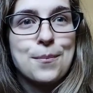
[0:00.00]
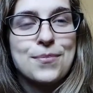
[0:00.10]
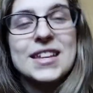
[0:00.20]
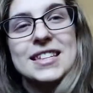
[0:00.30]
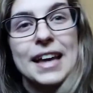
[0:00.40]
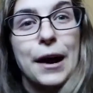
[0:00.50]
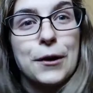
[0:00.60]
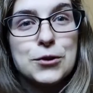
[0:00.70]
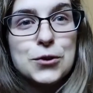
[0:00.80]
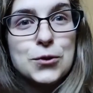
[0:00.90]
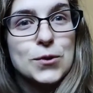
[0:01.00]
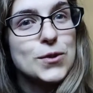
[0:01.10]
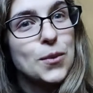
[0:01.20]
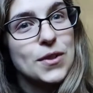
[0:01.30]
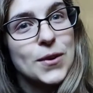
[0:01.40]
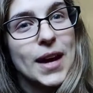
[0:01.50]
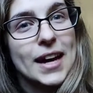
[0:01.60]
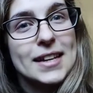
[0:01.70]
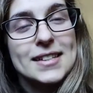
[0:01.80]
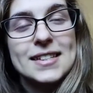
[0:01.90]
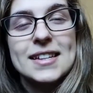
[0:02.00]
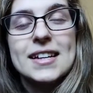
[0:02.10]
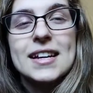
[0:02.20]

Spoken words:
these how-tos with you guys.